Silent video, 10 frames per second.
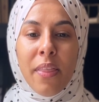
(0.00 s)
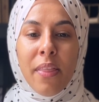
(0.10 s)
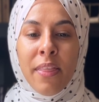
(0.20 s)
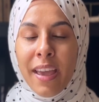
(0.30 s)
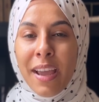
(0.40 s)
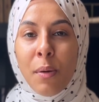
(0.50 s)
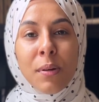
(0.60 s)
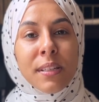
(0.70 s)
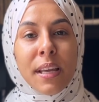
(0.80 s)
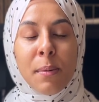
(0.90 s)
the
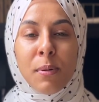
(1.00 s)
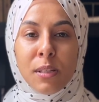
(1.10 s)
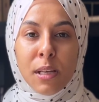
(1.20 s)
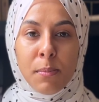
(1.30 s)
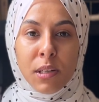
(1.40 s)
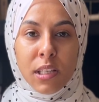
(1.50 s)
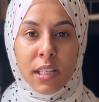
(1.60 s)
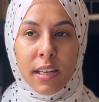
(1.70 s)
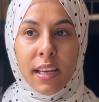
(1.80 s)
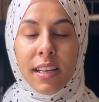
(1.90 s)
anguish that it puts a
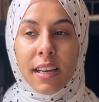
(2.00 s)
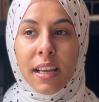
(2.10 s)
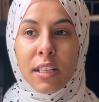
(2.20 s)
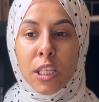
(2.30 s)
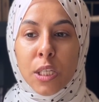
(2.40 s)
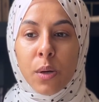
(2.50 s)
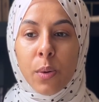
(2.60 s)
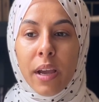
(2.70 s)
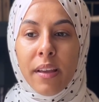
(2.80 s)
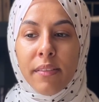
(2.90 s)
person in, and so
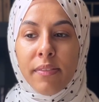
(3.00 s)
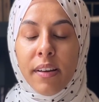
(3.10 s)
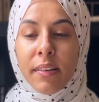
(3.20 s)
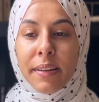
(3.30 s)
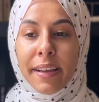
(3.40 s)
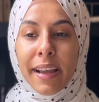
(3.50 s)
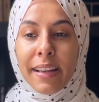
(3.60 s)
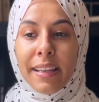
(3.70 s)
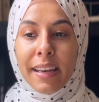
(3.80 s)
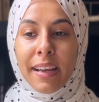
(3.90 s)
it felt like I
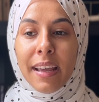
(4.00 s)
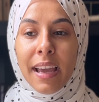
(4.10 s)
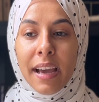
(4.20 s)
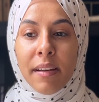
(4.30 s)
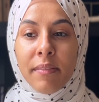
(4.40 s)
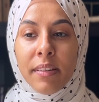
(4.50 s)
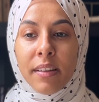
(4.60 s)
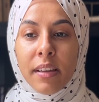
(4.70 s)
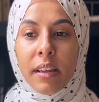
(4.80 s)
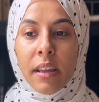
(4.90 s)
didn't have
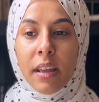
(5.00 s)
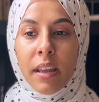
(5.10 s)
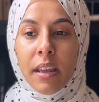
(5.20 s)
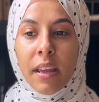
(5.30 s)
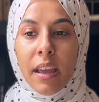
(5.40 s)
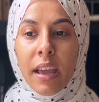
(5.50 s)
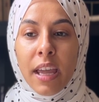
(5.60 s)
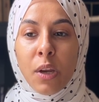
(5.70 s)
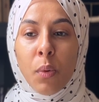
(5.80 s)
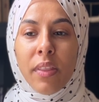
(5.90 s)

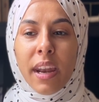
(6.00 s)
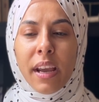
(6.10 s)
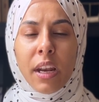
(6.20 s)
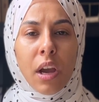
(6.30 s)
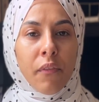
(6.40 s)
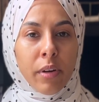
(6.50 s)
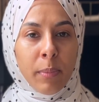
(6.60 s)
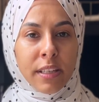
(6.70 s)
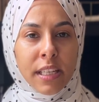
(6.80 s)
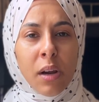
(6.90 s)
anyone that I could
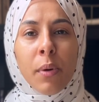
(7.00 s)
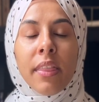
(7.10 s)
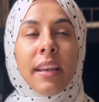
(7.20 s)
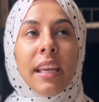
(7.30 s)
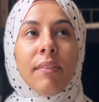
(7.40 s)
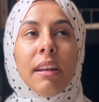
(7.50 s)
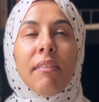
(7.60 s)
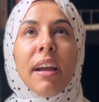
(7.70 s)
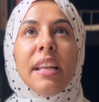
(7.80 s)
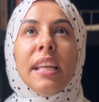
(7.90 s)
comfortably share with. And even if
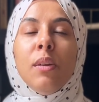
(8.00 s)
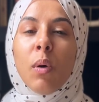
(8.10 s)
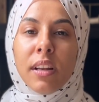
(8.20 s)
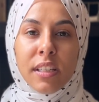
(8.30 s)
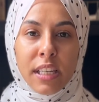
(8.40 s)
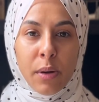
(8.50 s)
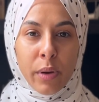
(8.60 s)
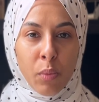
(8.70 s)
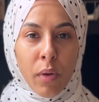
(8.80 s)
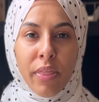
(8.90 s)
I did want to share
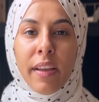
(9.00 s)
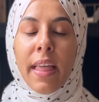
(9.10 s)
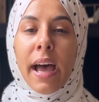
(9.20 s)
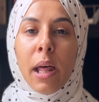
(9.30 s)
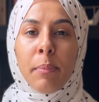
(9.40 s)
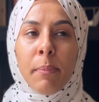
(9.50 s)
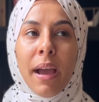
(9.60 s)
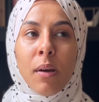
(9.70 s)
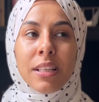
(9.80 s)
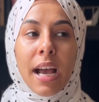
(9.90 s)
with, one thing that held me
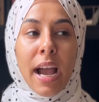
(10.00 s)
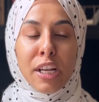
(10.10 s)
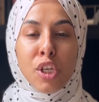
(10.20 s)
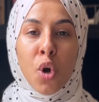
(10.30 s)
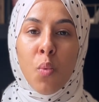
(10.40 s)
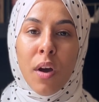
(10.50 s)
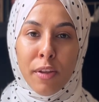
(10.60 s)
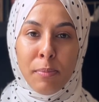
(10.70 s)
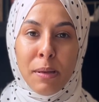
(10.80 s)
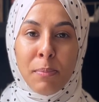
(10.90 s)
back was I don't want other
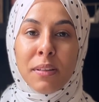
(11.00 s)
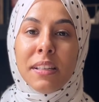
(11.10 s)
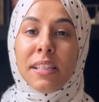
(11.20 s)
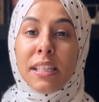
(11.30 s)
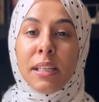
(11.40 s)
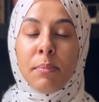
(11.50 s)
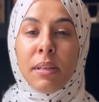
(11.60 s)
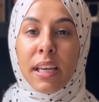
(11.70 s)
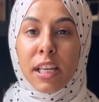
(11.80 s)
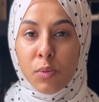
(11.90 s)
people to see
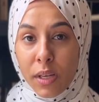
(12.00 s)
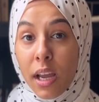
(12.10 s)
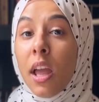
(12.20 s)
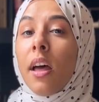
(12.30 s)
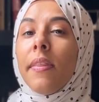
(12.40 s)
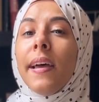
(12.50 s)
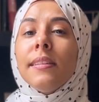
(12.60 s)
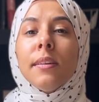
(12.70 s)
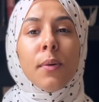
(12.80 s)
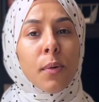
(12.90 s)
me as weak.
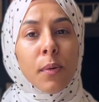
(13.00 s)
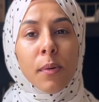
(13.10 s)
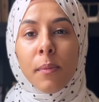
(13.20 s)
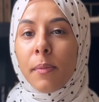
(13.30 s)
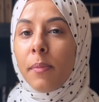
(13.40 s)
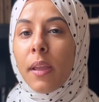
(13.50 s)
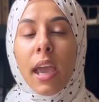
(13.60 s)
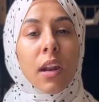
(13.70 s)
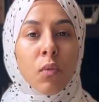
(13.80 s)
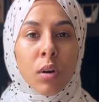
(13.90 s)
That's a whole
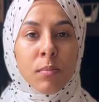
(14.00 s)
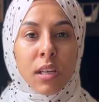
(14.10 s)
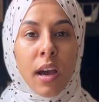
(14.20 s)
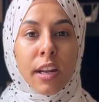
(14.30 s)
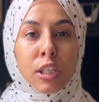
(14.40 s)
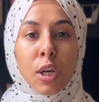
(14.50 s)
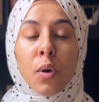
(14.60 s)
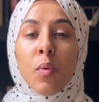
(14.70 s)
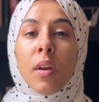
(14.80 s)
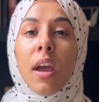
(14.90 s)
can of worms on its
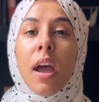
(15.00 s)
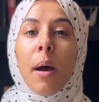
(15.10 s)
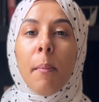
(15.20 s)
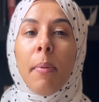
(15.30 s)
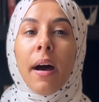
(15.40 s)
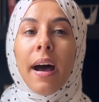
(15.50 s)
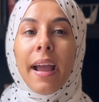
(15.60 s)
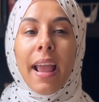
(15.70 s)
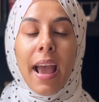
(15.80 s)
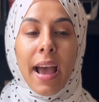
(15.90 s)
own, but
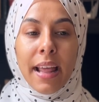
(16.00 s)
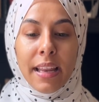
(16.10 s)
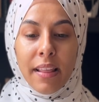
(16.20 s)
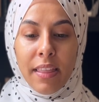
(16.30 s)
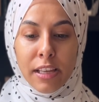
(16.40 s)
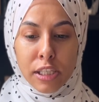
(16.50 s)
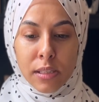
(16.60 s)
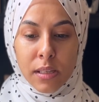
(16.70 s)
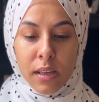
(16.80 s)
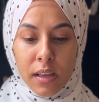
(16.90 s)
I had
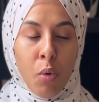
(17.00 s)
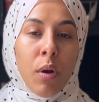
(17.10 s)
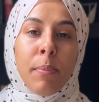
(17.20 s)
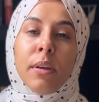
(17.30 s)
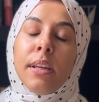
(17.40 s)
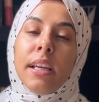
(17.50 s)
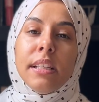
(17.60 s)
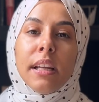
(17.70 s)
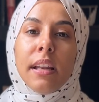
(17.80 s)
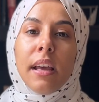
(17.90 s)
this
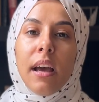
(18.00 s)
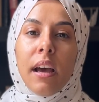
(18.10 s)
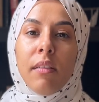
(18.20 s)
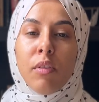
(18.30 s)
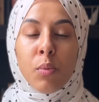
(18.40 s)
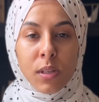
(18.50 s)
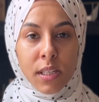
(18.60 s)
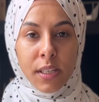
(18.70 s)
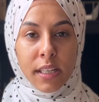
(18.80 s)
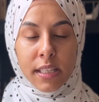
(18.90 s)
reputation of
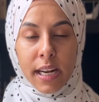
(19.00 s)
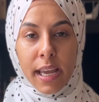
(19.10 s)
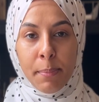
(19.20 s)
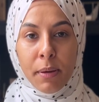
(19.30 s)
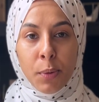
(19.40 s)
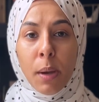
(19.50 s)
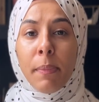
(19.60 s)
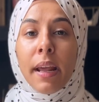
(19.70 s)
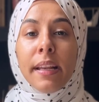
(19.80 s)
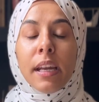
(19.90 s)
resilience that I had built up,
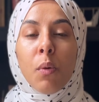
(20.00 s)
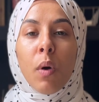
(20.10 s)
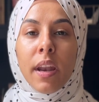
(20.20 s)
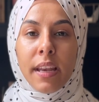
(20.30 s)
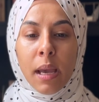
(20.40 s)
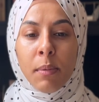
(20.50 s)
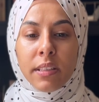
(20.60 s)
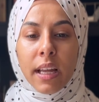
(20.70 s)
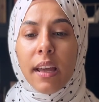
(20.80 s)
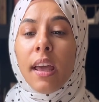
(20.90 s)
and I didn't want to damage
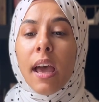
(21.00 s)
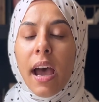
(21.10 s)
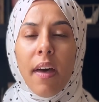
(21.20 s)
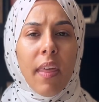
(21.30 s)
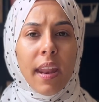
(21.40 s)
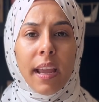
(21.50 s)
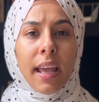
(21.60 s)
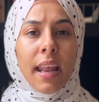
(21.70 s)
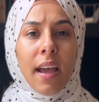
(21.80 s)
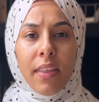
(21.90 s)
that. And then
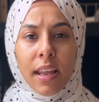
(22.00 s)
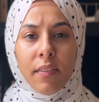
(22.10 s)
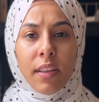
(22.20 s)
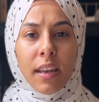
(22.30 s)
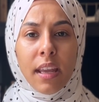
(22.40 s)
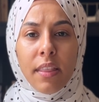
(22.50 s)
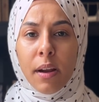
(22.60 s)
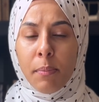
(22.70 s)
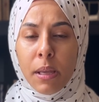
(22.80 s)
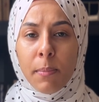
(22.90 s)
again, at the end of the day, there
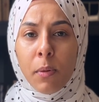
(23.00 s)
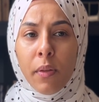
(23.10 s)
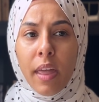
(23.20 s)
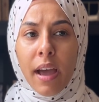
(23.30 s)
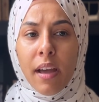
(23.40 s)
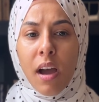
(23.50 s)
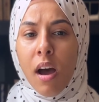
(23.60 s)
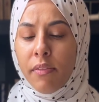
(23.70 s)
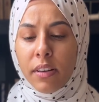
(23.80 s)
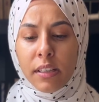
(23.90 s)
are people that
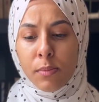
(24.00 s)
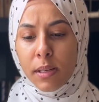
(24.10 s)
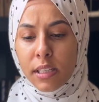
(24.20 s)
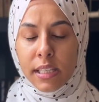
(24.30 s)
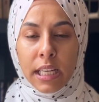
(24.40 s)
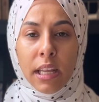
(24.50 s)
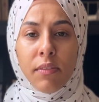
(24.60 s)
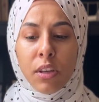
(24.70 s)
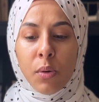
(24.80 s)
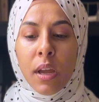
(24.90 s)
often, as much as they love you,